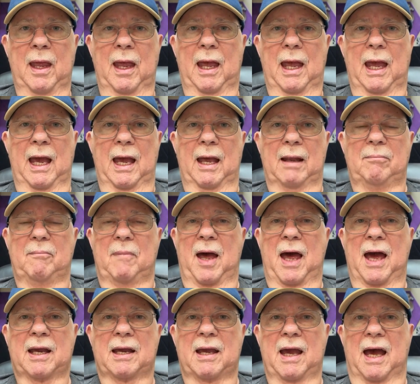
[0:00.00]
and
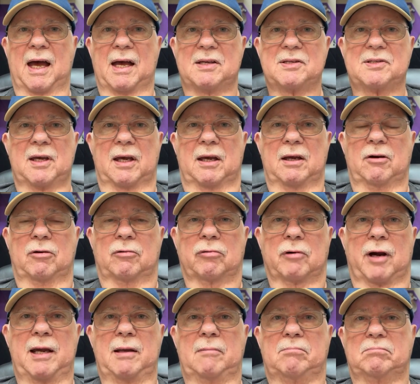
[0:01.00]
Mac has a
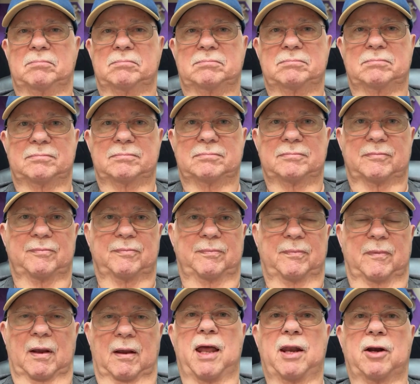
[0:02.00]
great
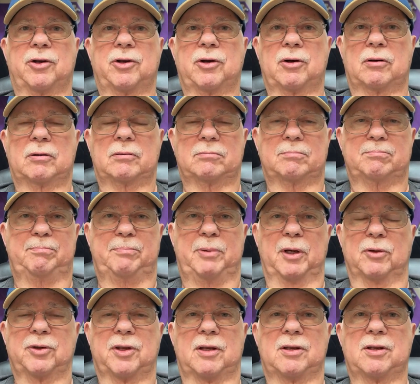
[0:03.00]
editor
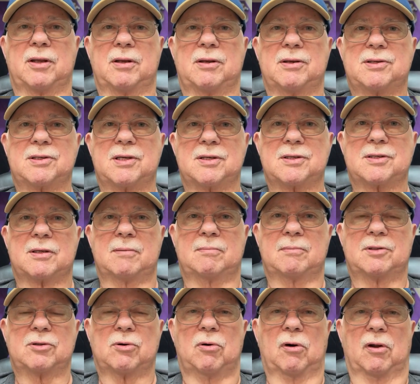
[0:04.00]
built into the system.
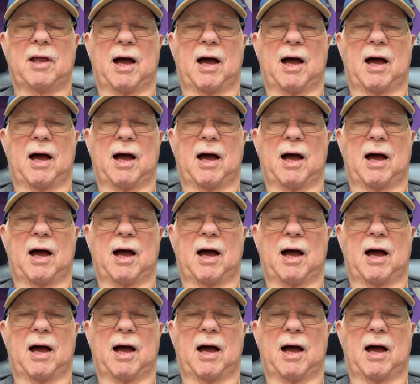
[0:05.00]
It's called